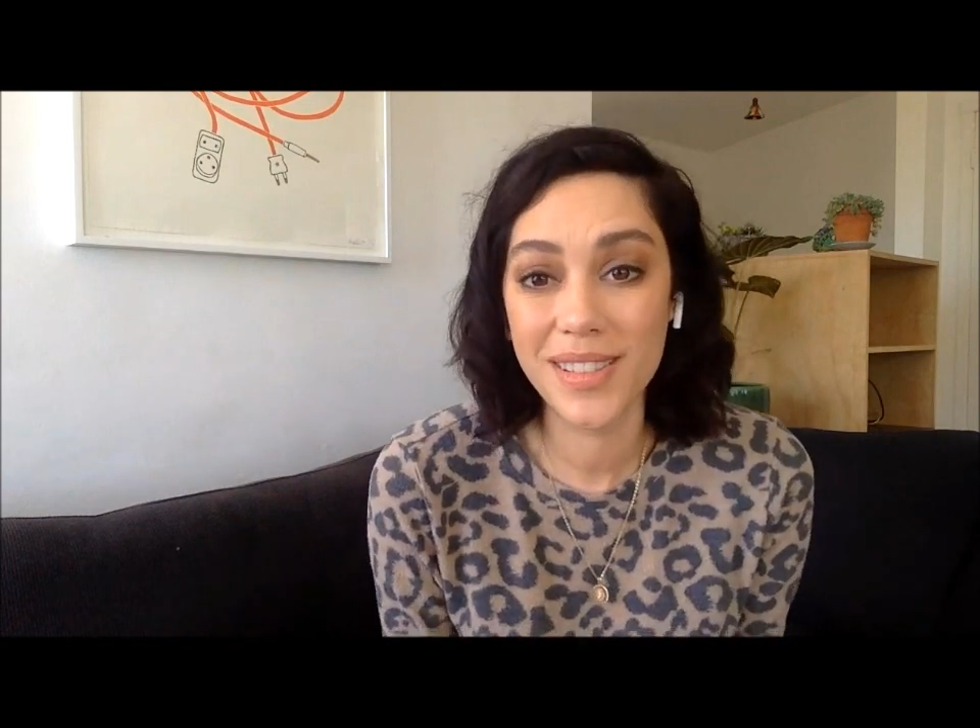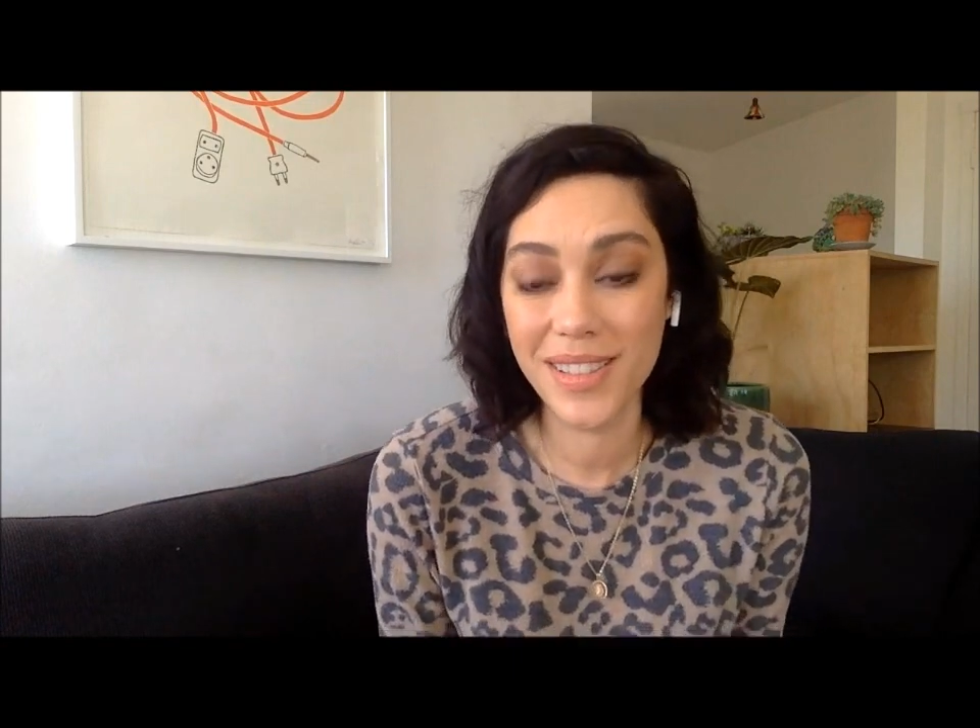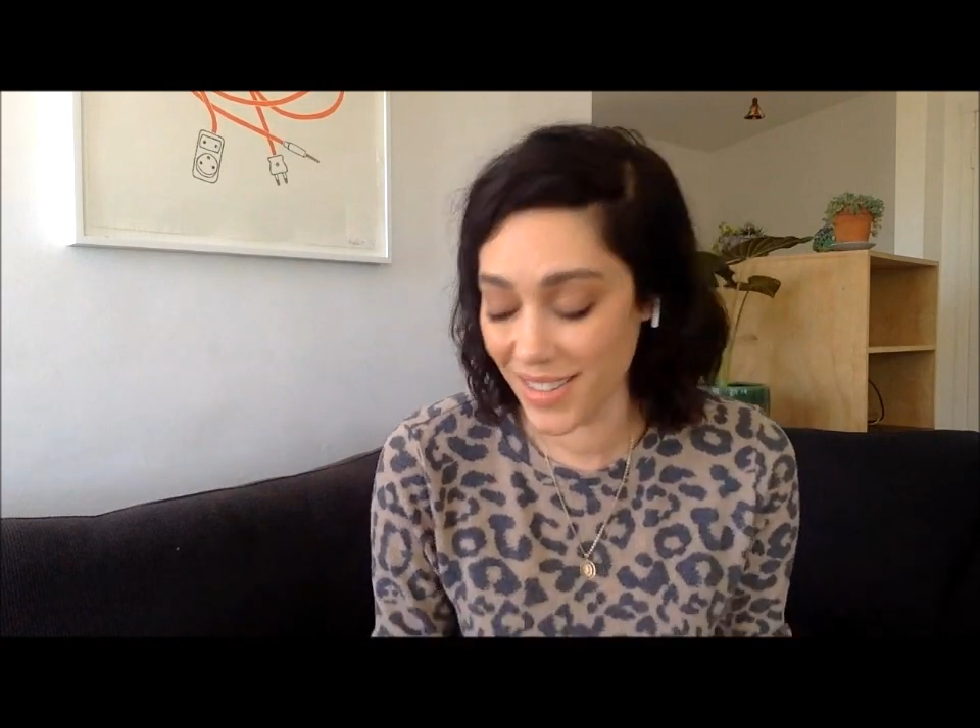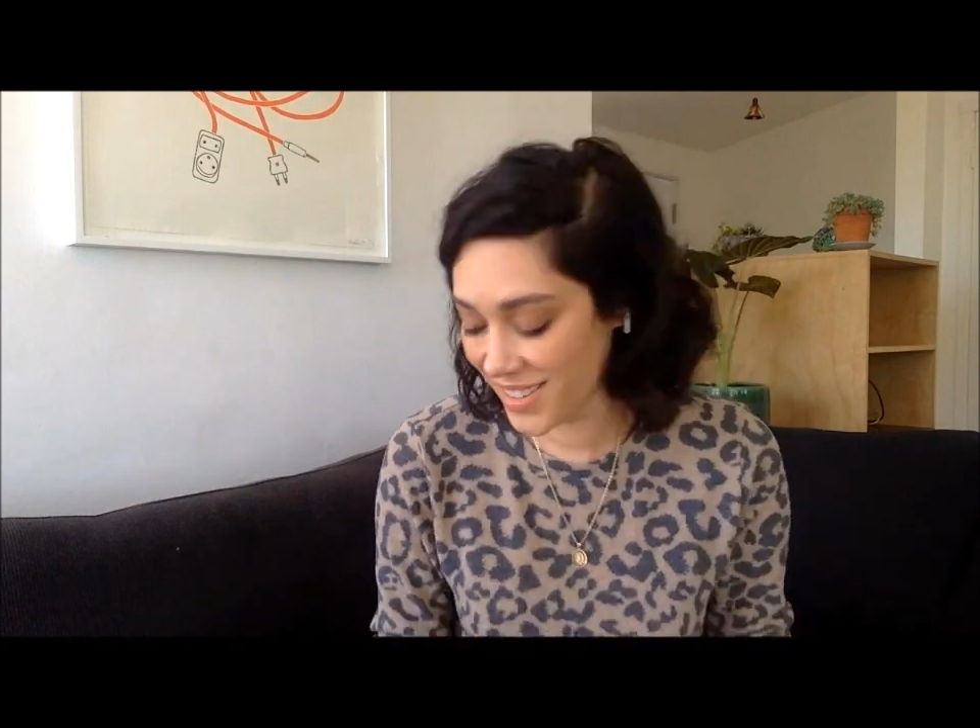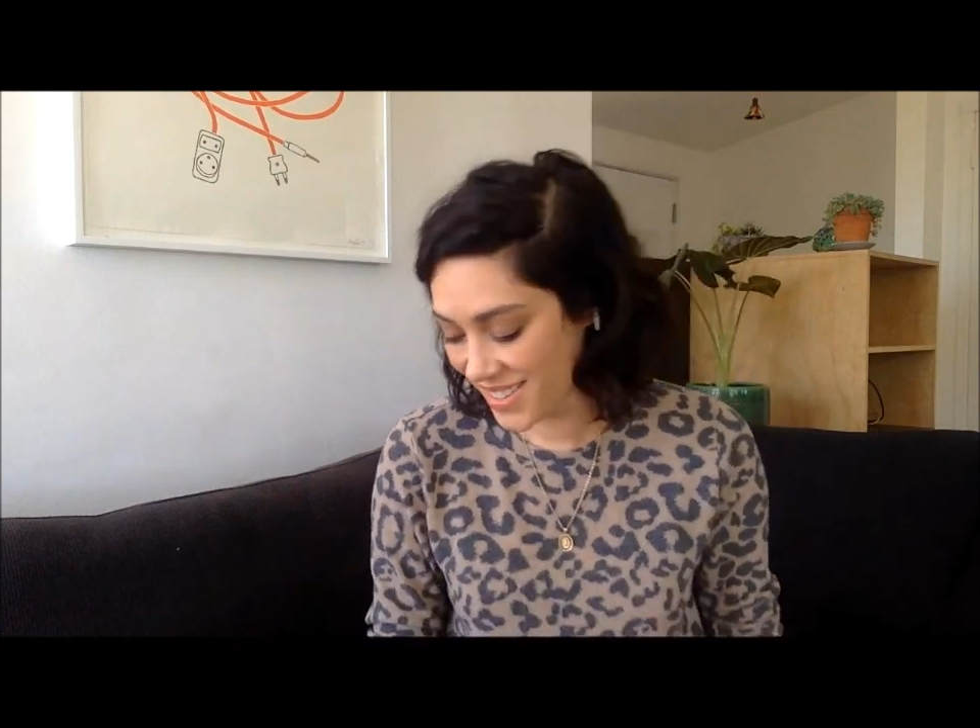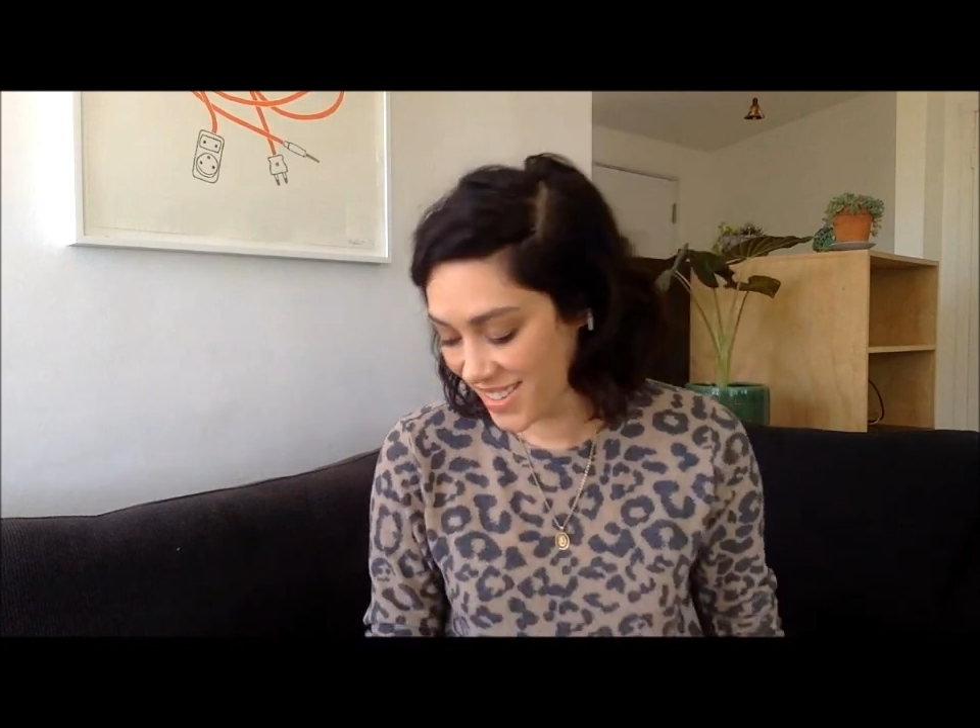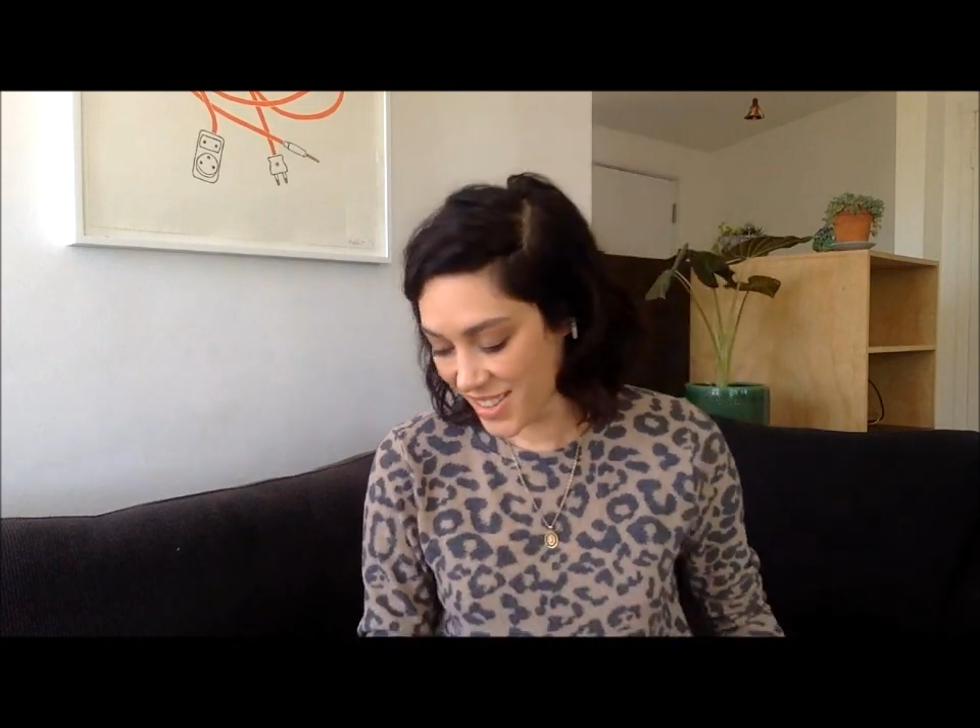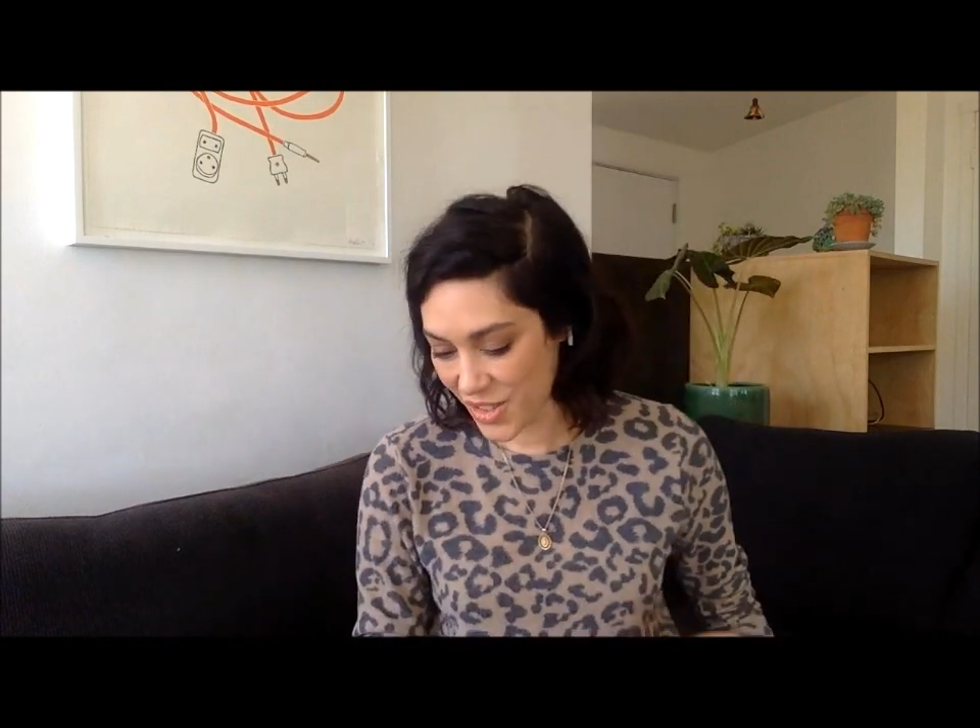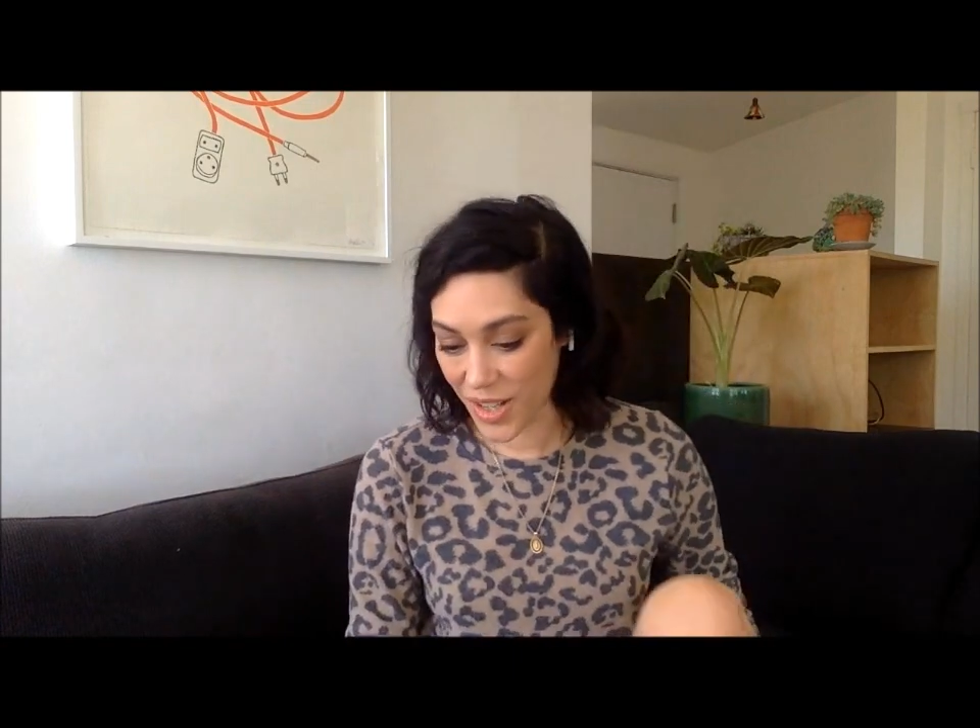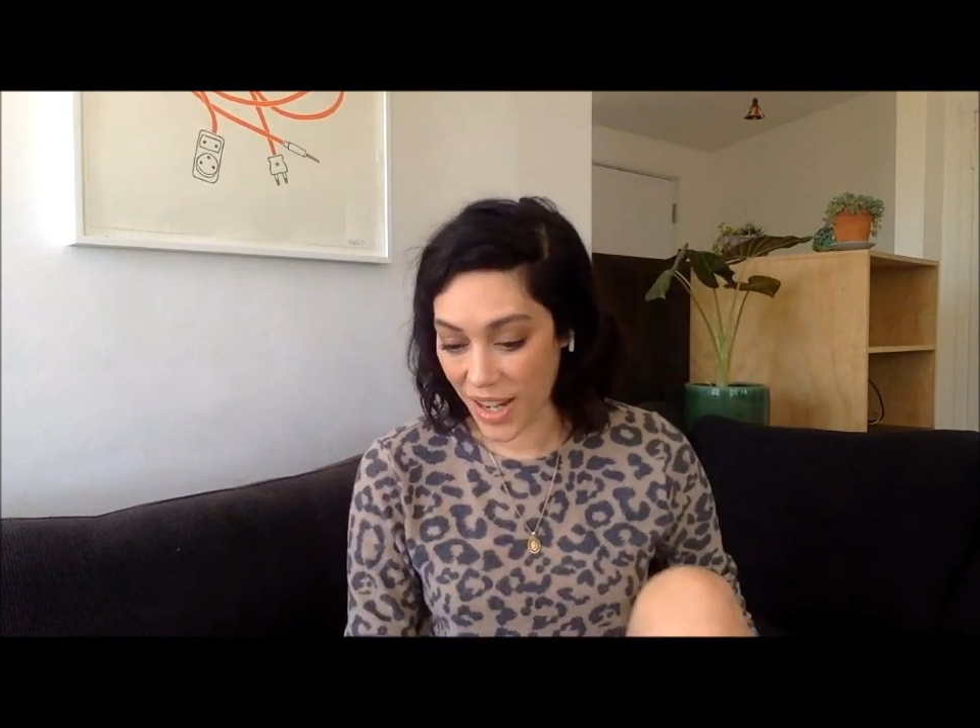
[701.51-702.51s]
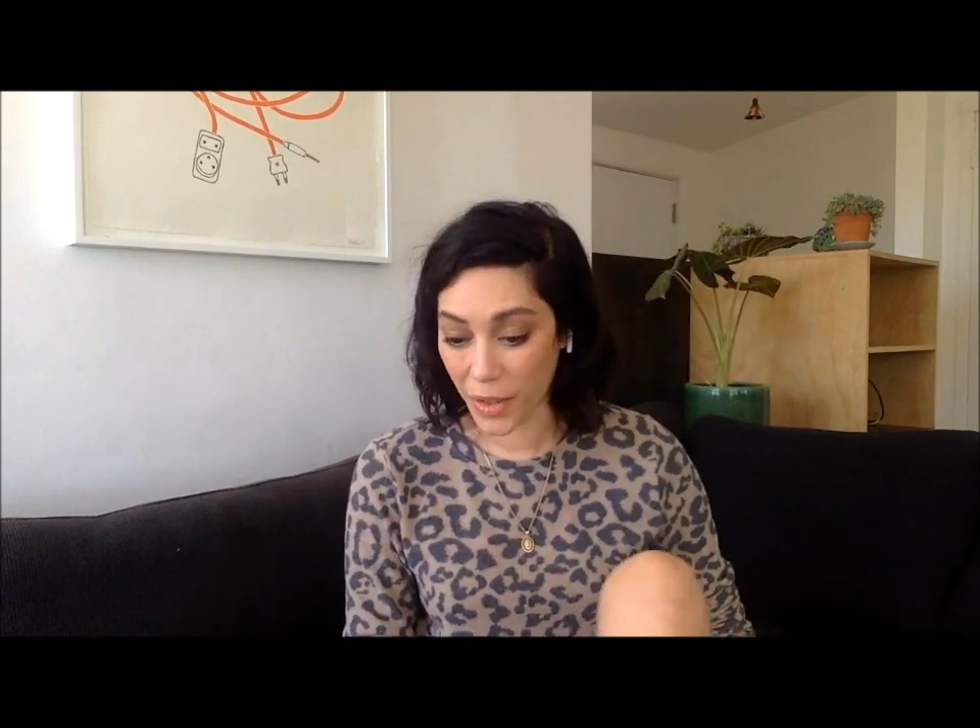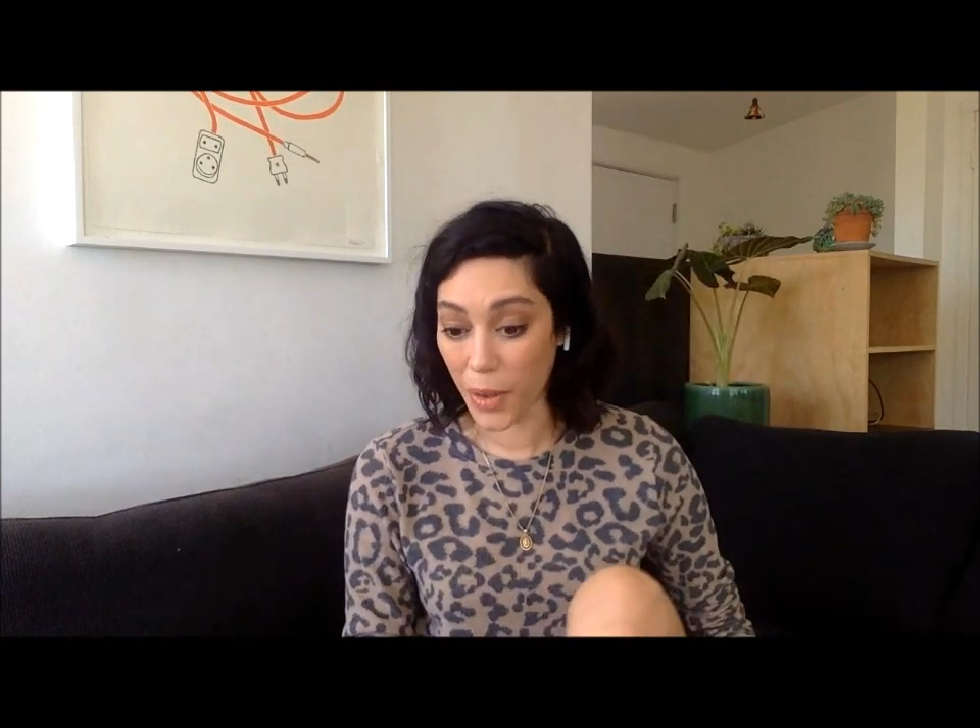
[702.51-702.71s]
So you're not